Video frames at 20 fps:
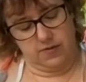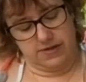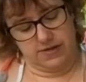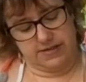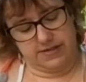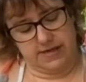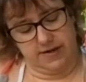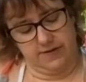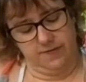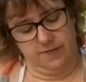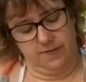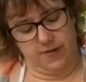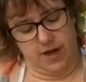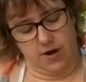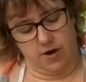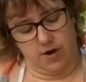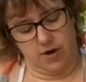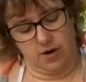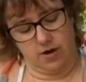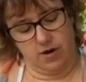
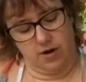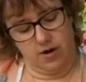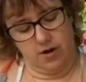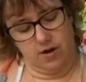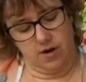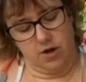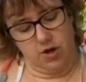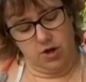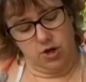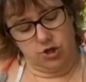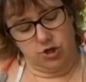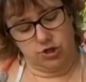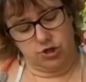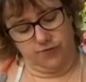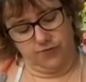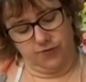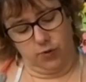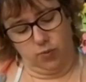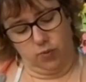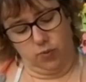sunflower. So
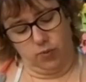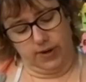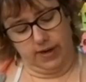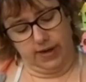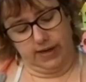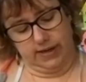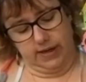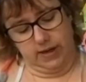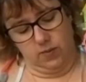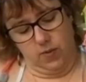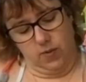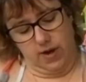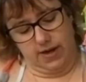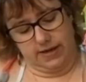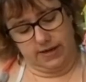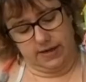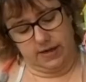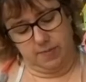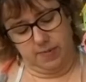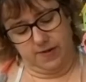if you really
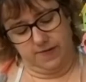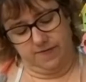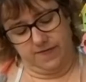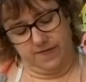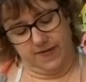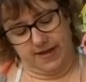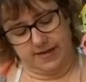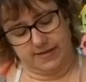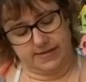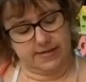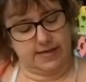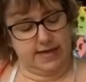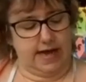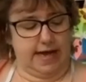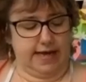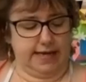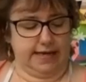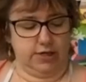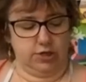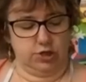wanted to be fancy,
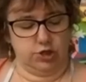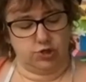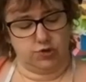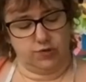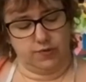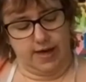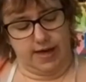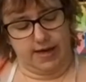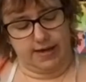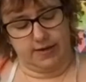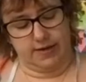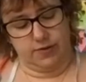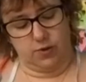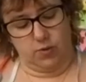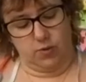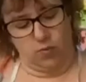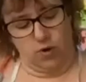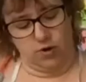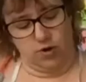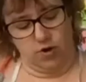I didn't do that in the
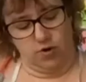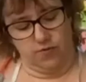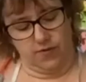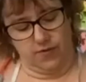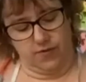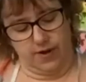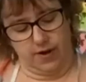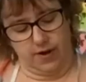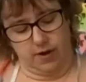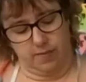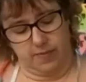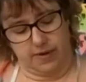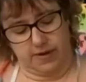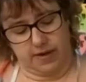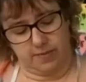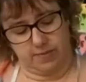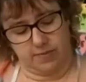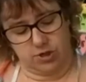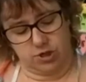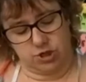one over there, but
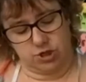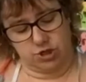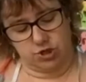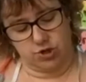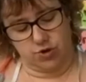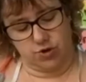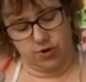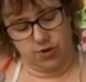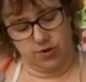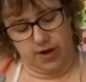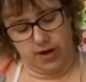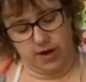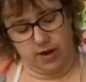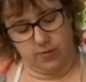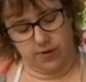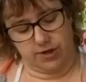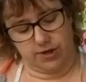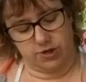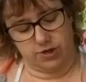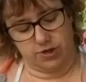I'm going to show you how
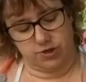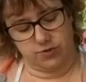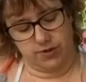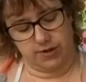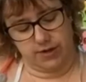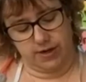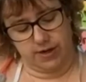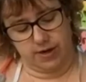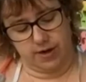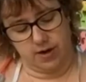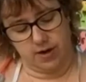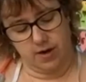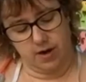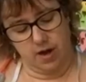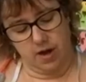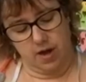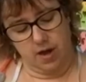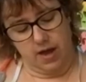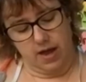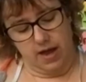we can do it here.
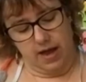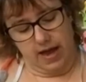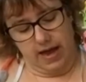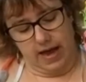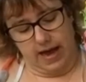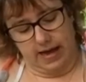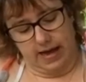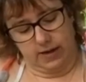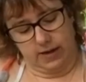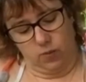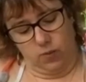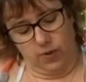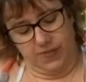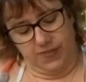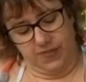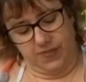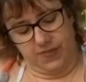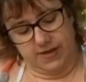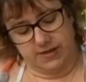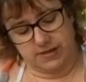And with
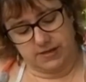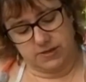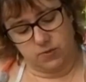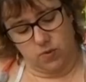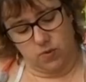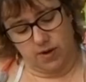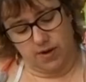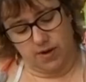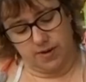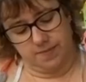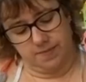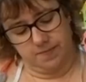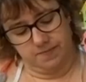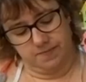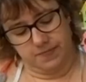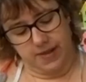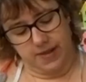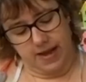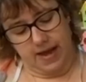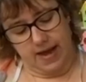this one,
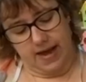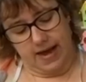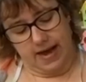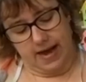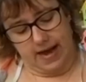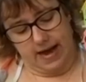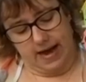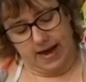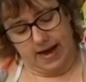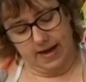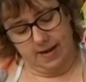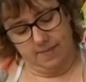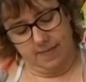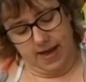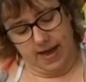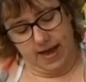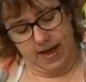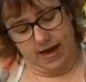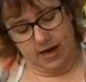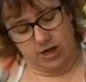I'm
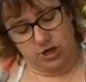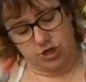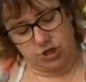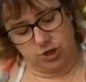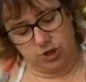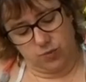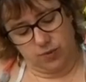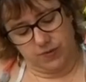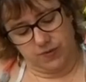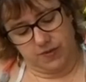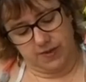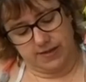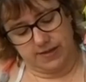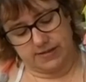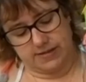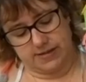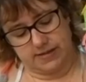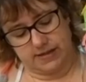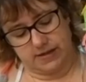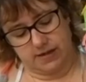actually with
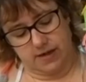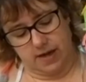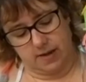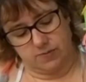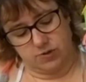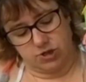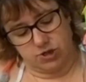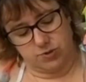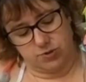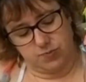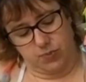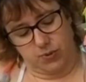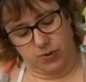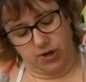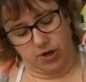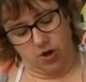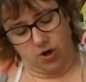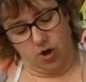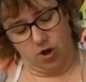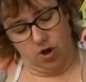these little, I'm just
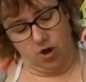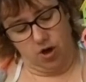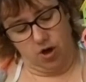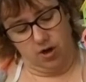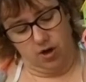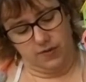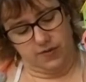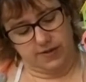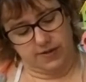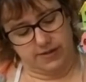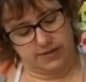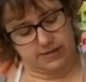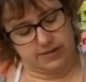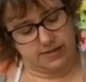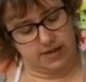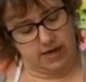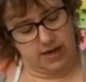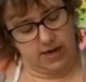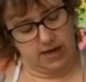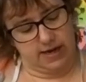putting all these
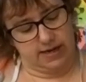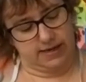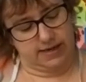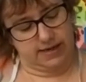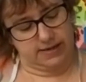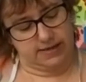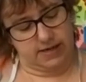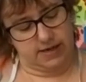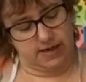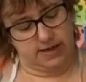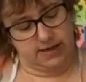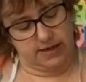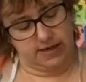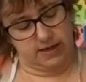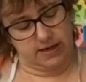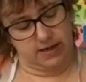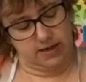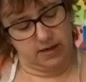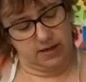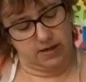tiny,
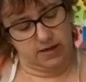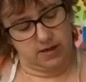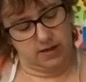tiny